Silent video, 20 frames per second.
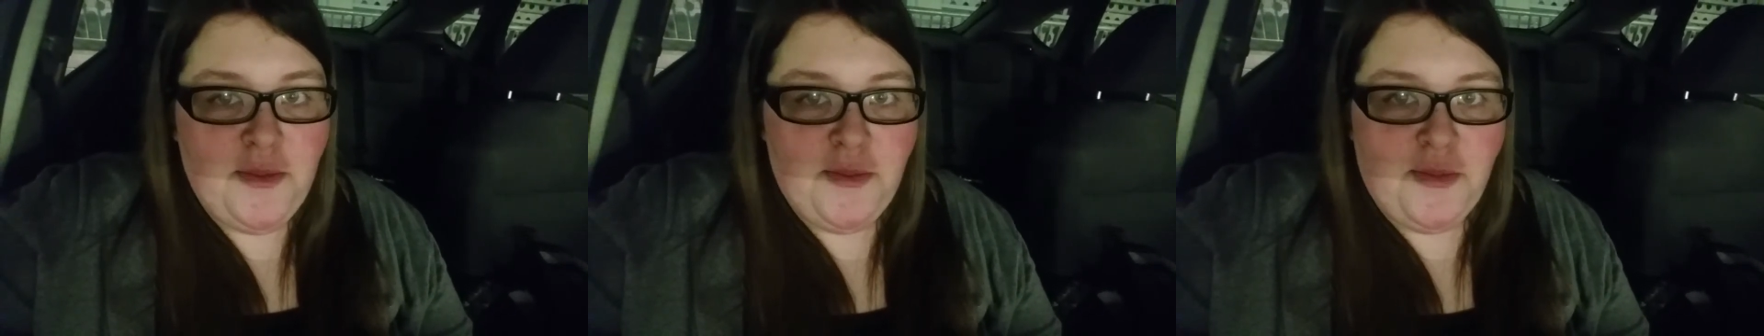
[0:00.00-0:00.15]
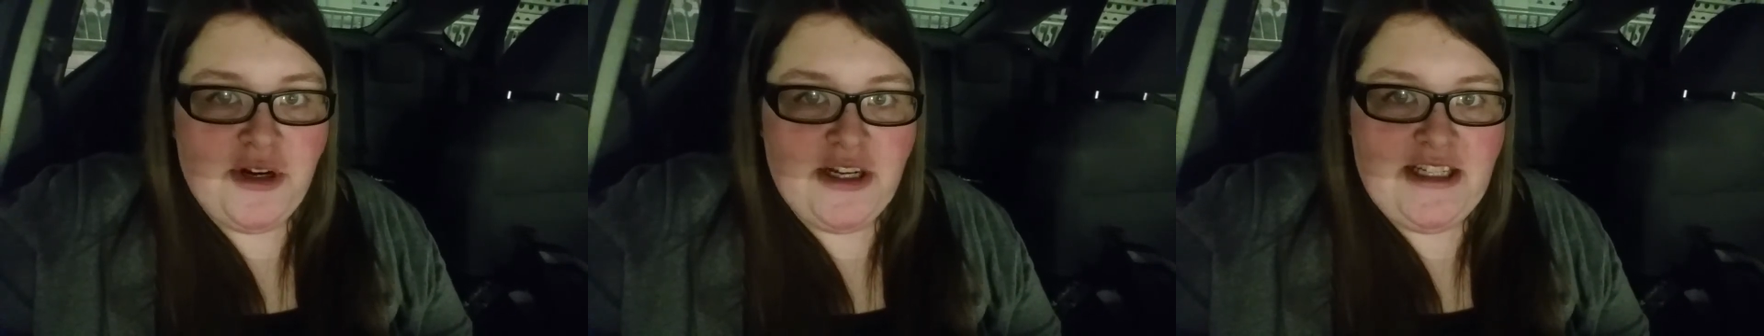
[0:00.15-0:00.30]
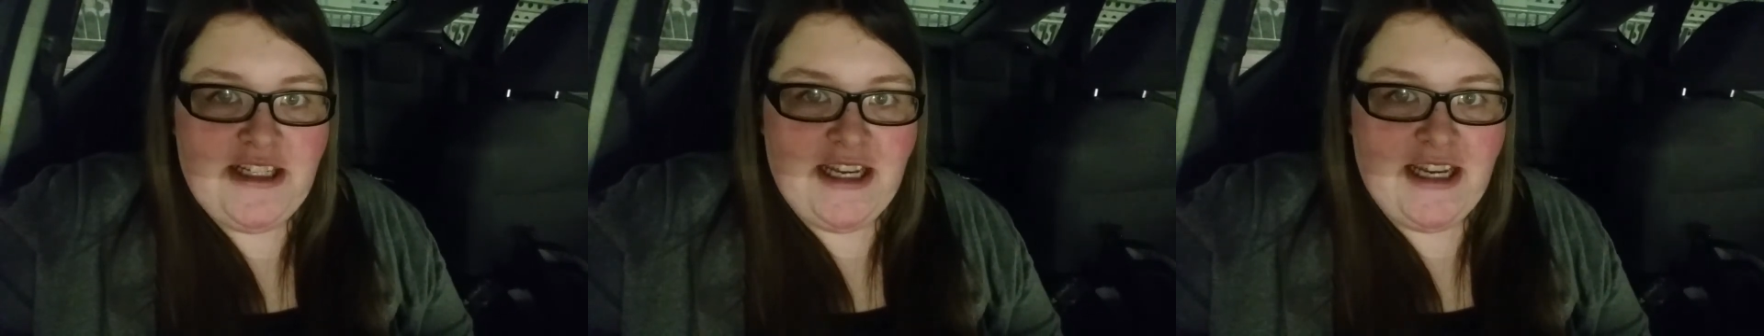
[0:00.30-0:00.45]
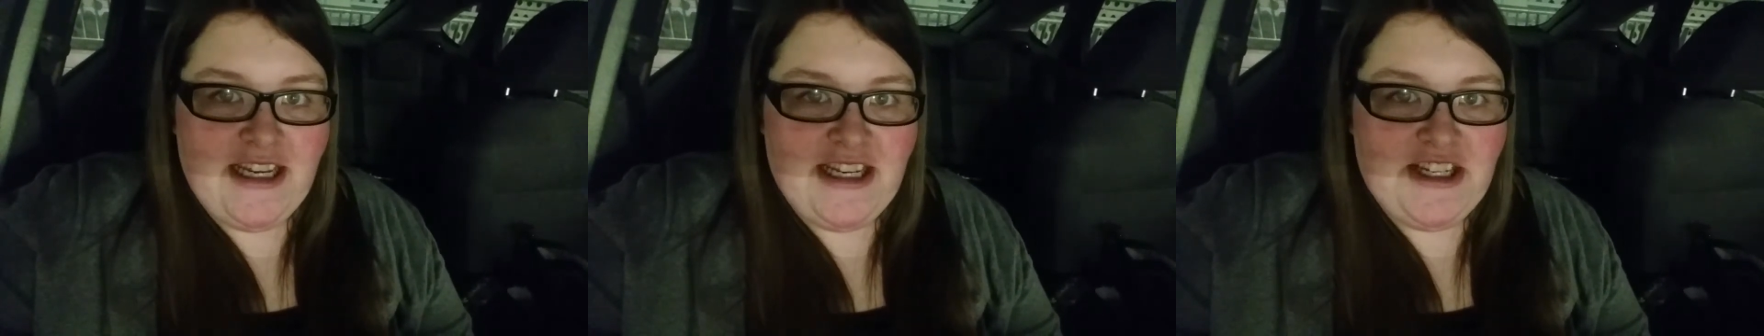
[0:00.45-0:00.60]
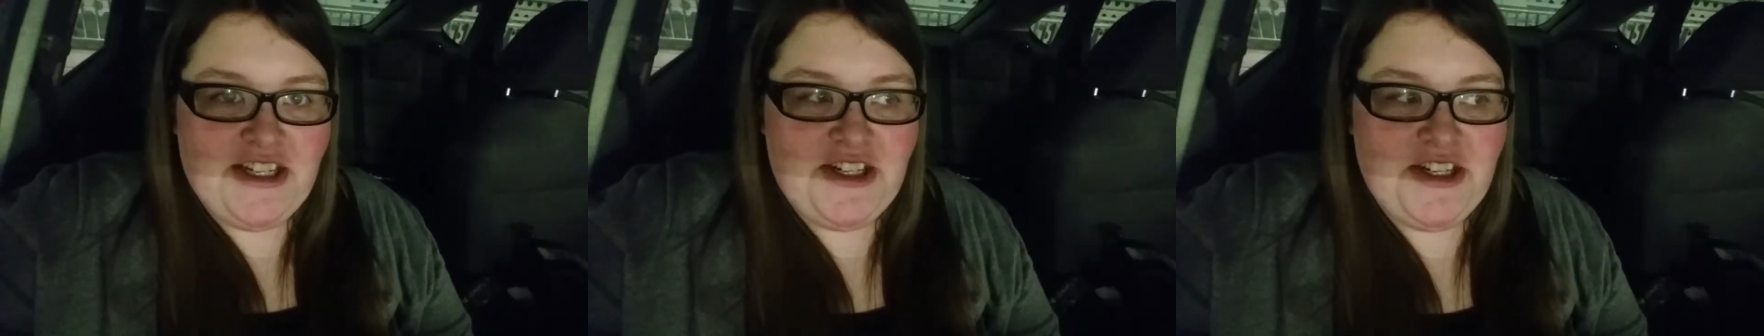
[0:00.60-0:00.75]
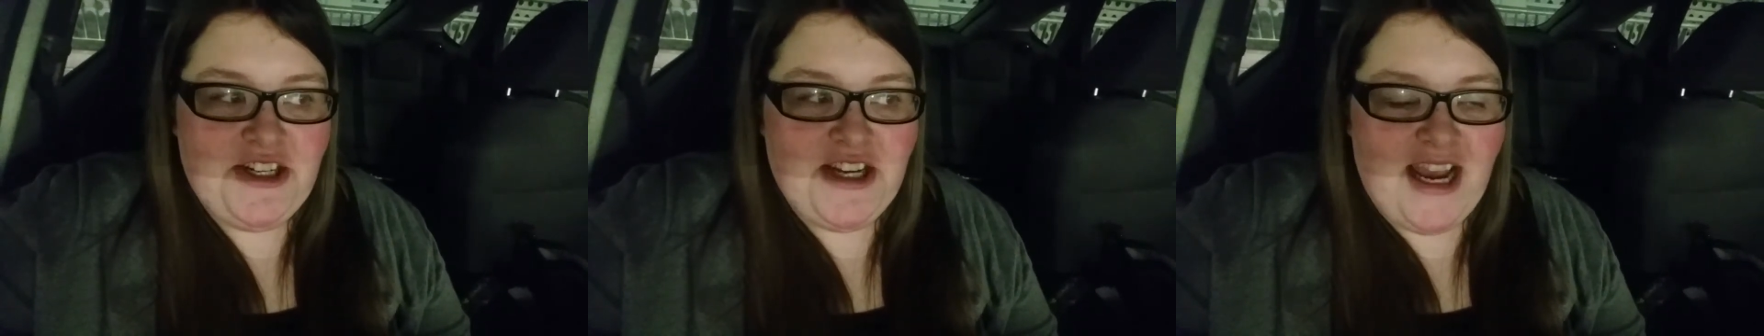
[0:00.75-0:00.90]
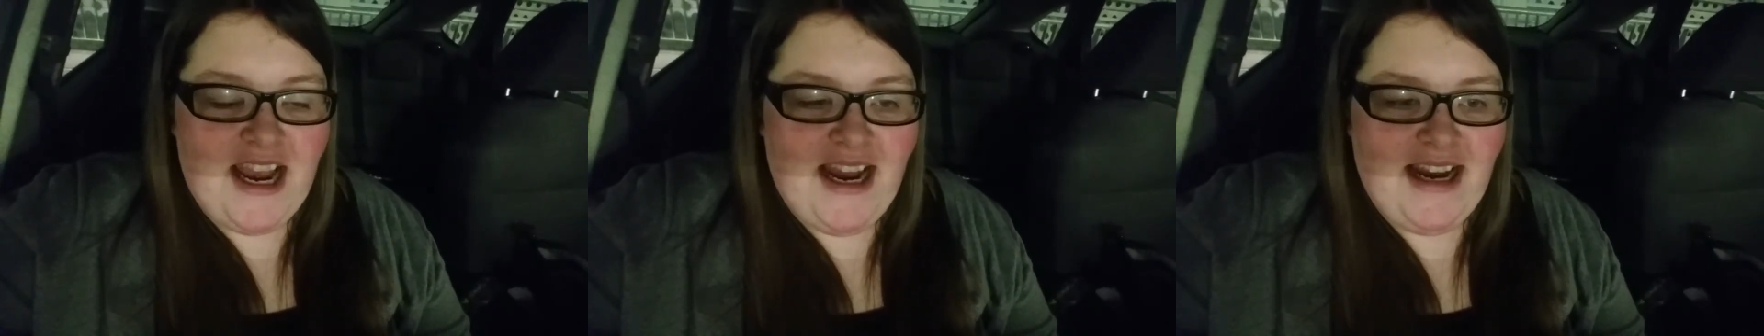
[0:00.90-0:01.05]

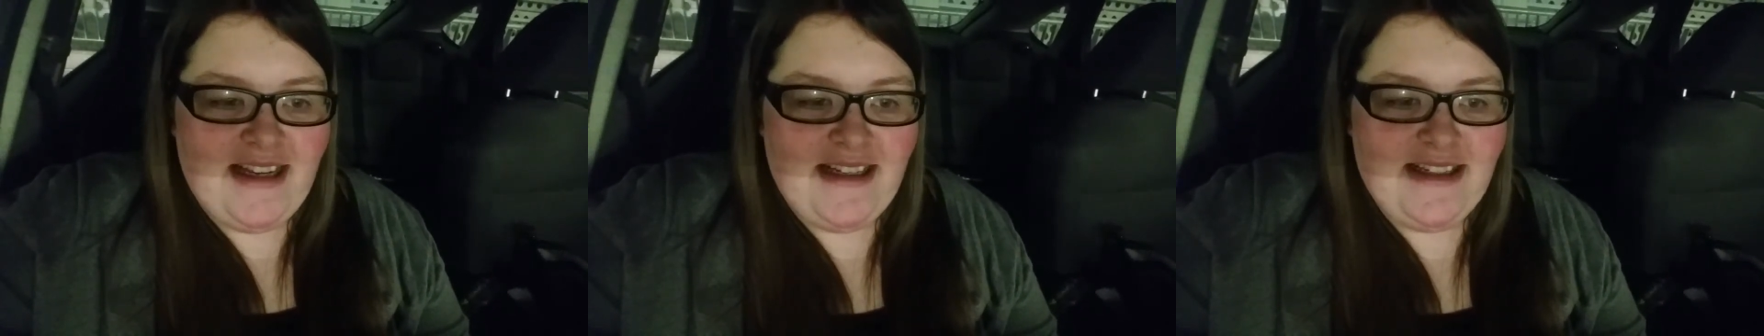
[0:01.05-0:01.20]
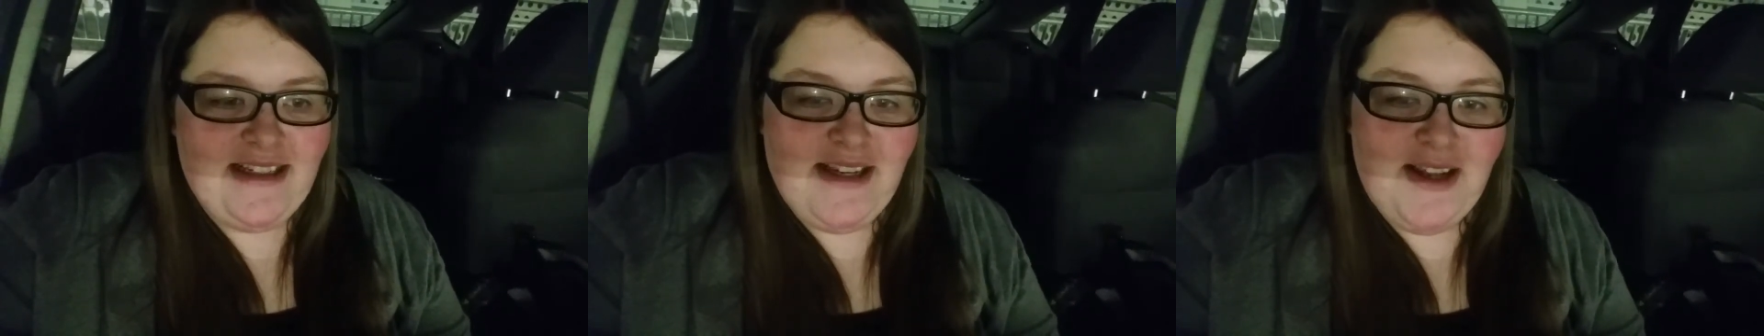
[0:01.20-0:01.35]
British and